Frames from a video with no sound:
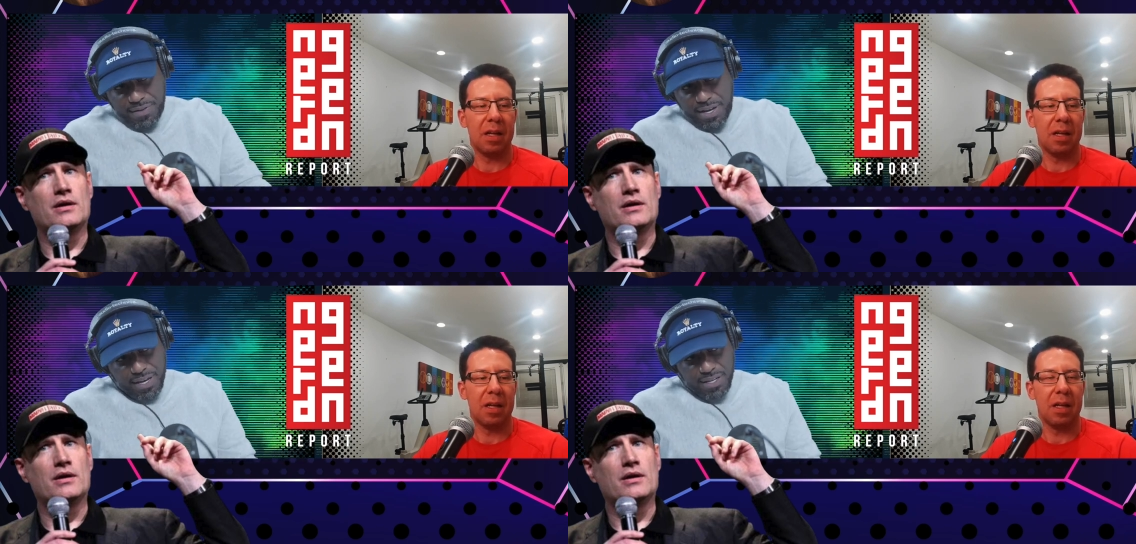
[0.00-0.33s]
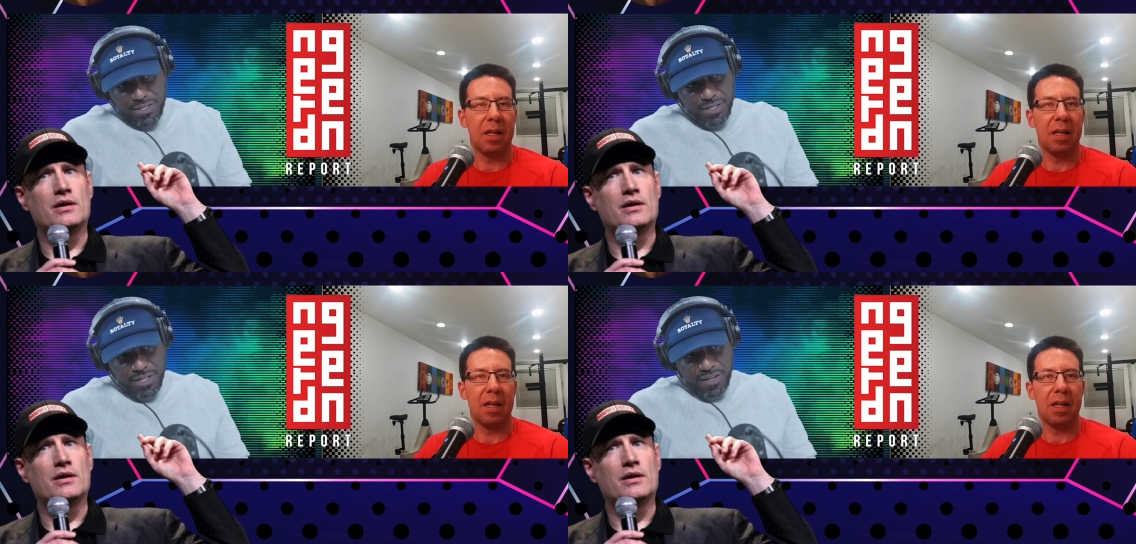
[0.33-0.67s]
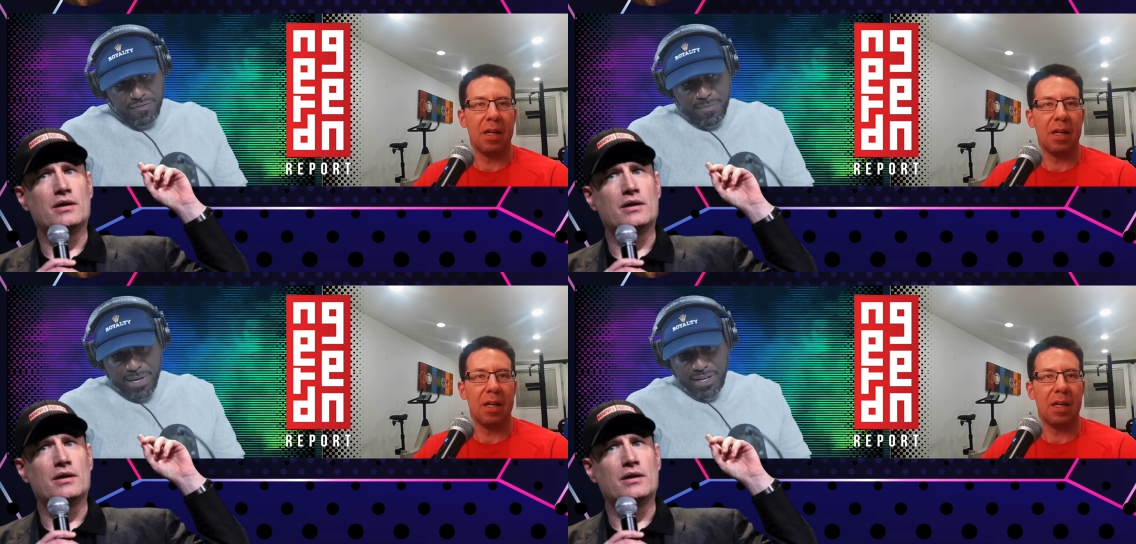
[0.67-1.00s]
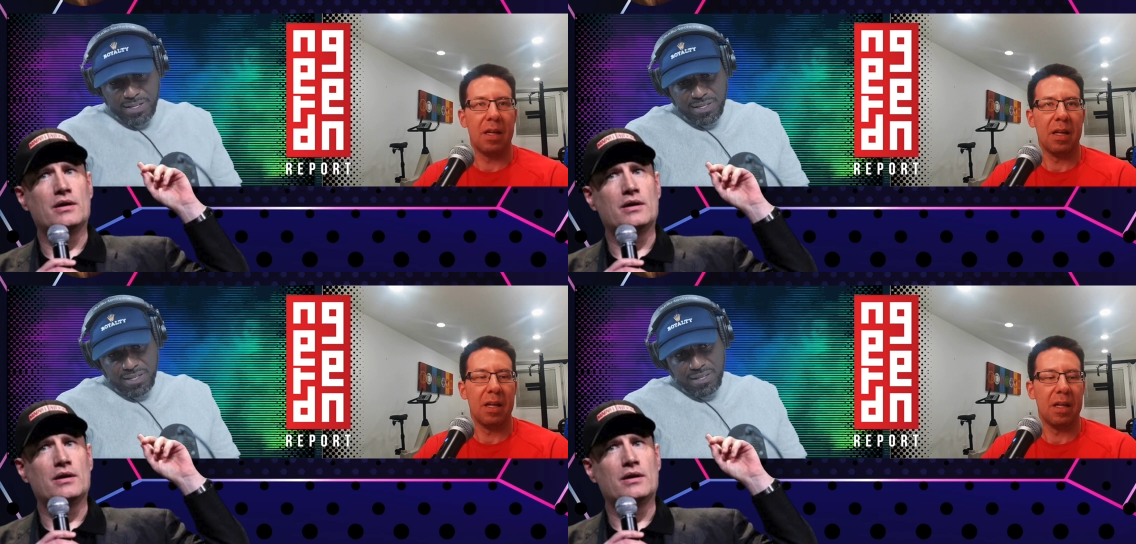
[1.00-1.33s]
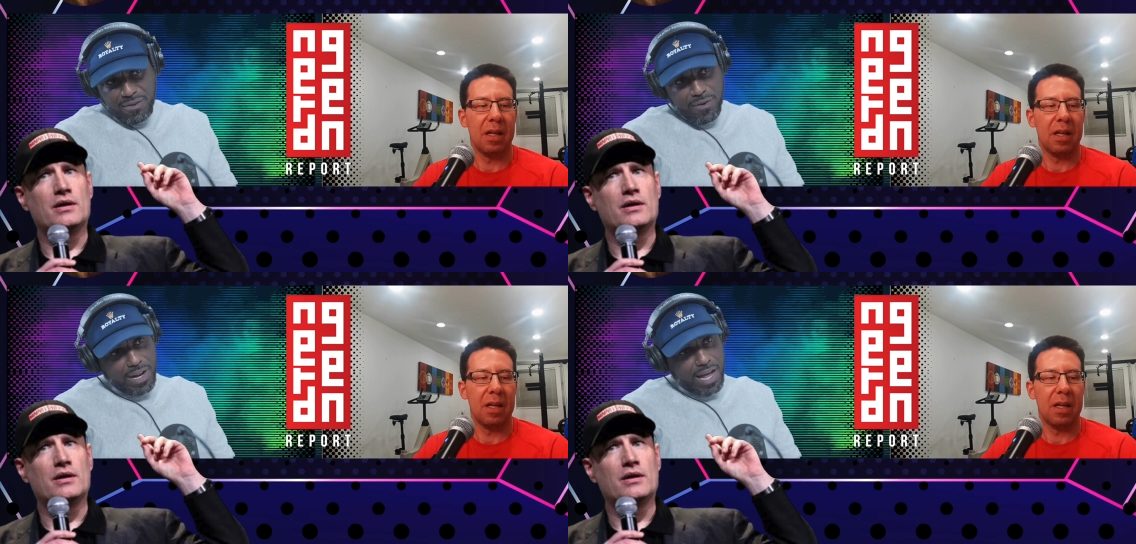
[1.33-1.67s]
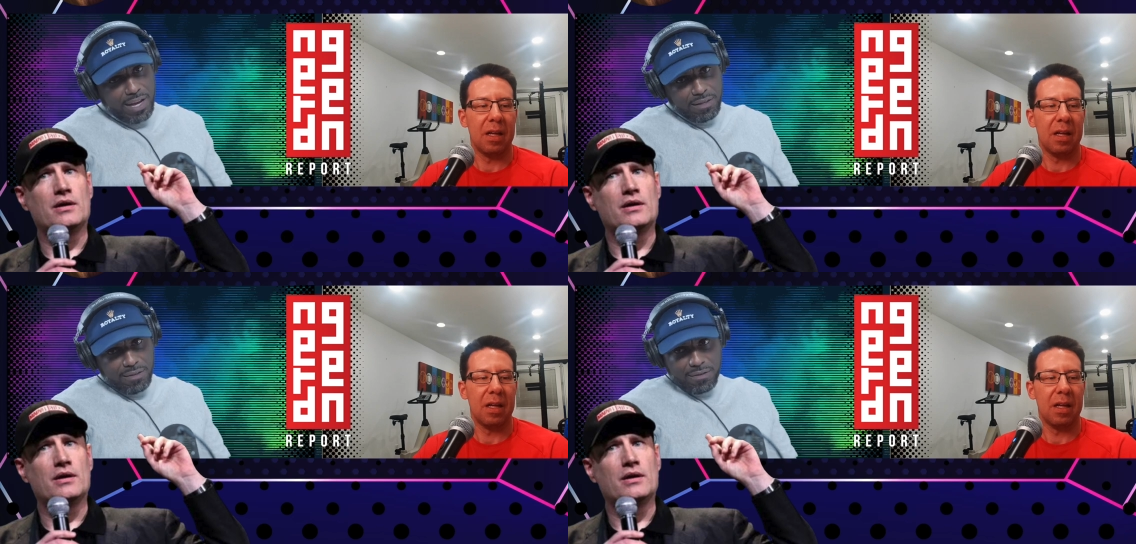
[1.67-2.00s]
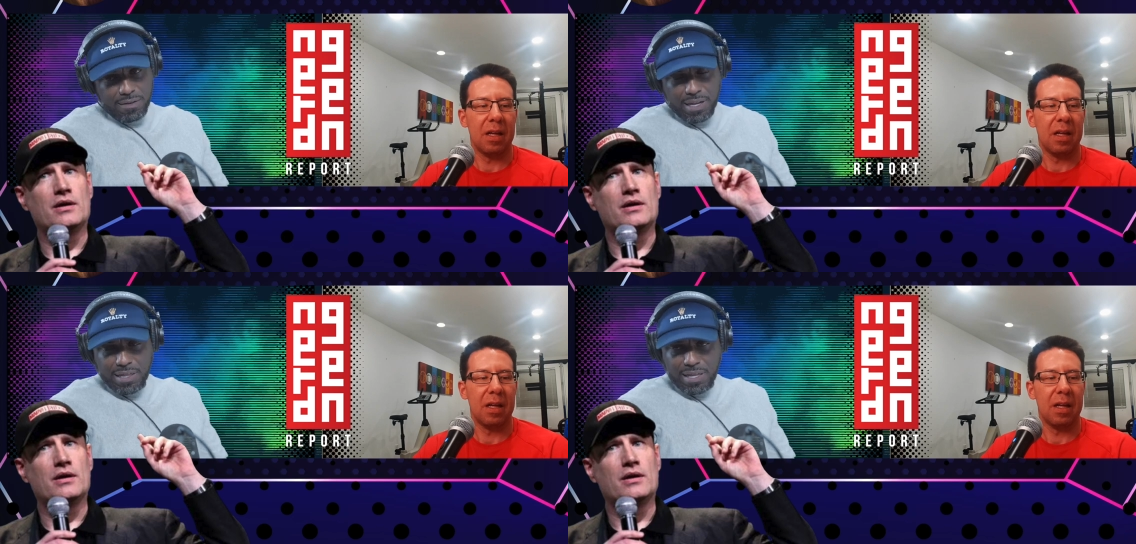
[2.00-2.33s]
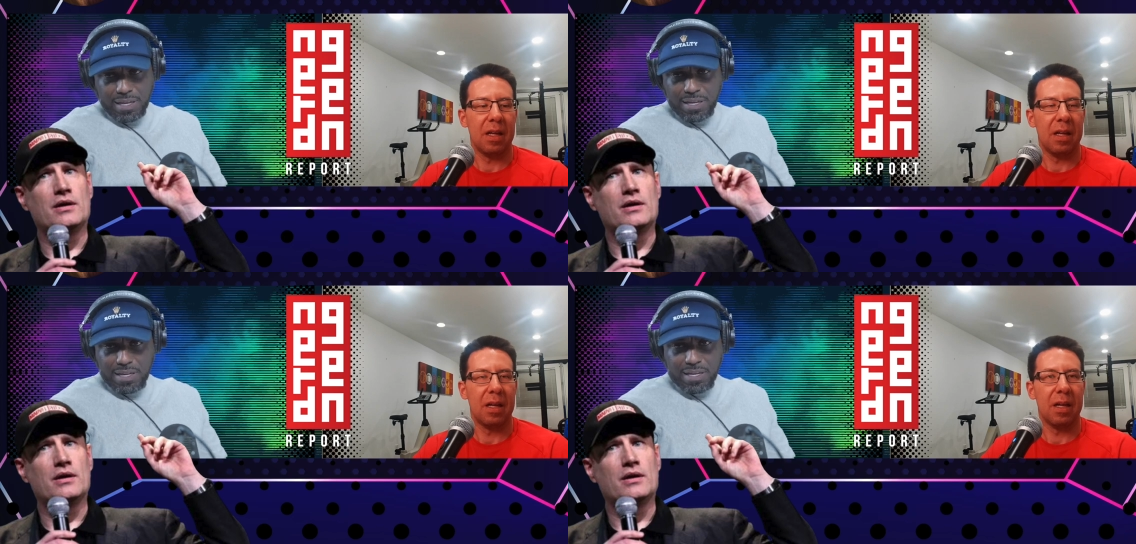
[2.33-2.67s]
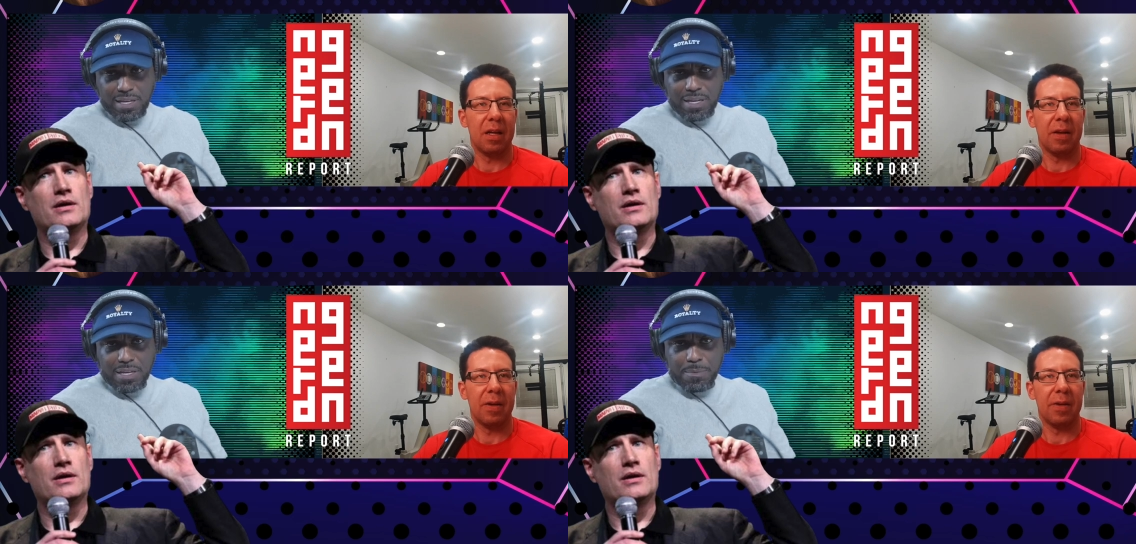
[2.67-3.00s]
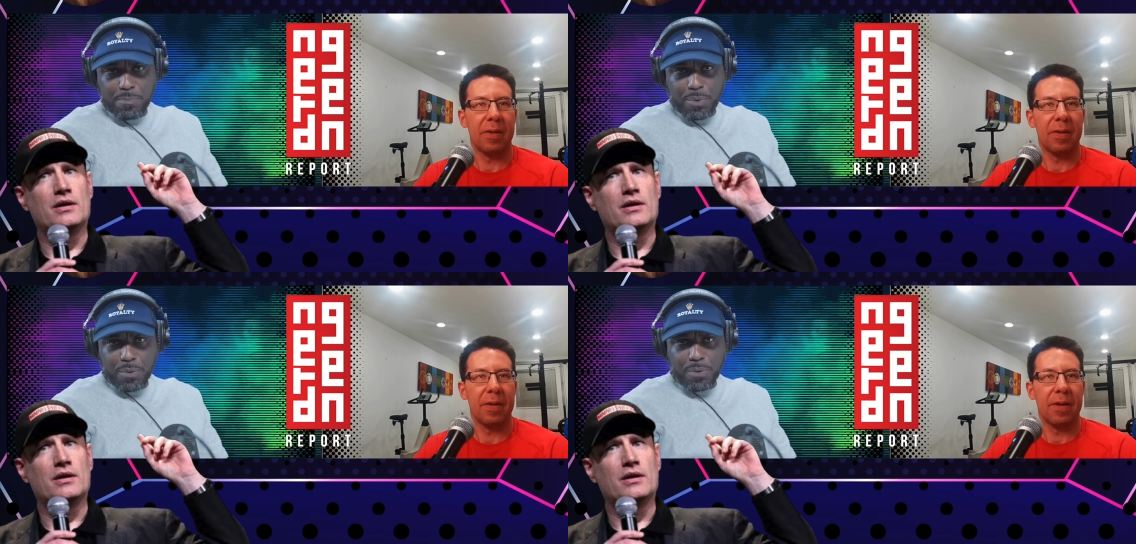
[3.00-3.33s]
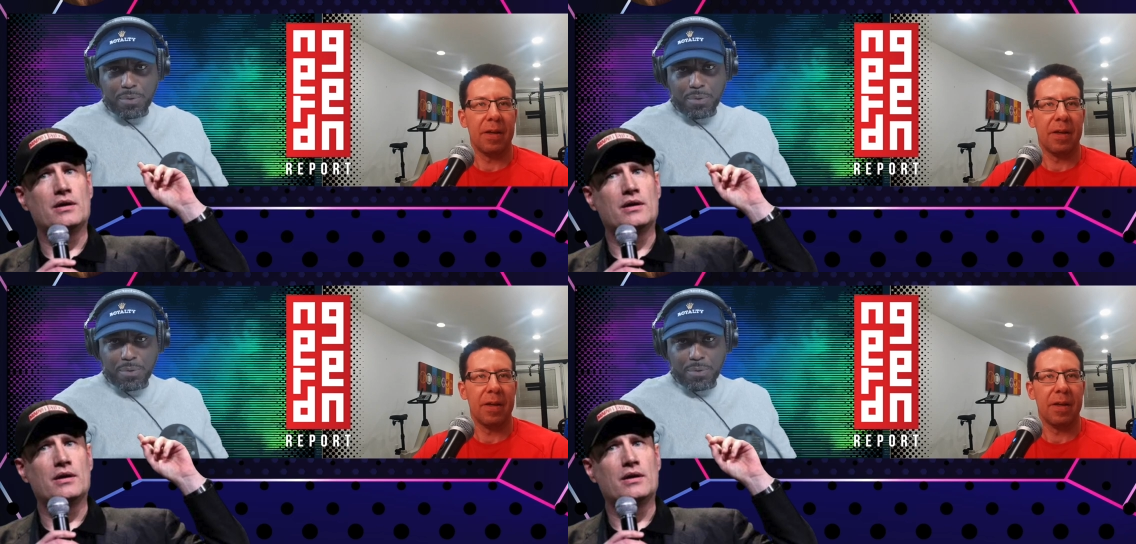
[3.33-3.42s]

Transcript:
Speaker 1: he's a safe bet because he's a great actor. I think he. Put,